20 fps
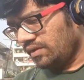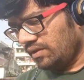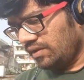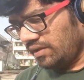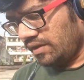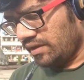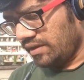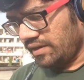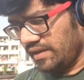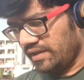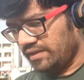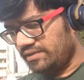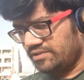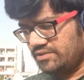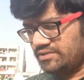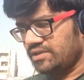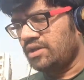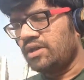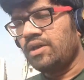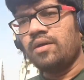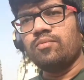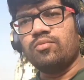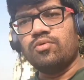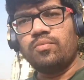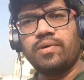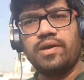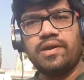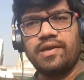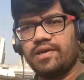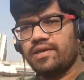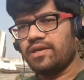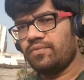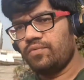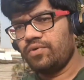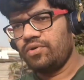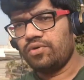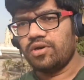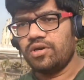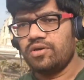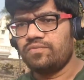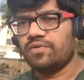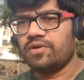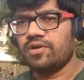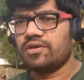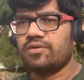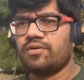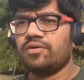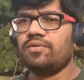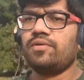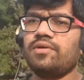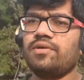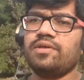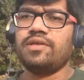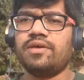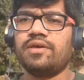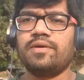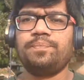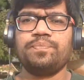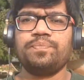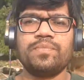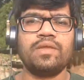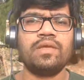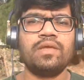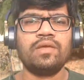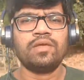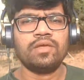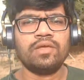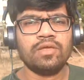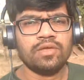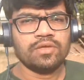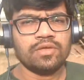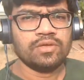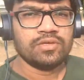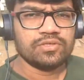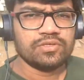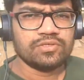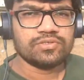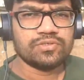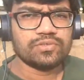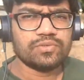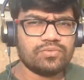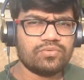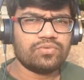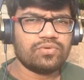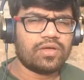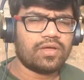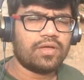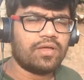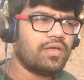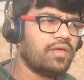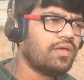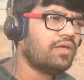and hence mobile data would not work here. So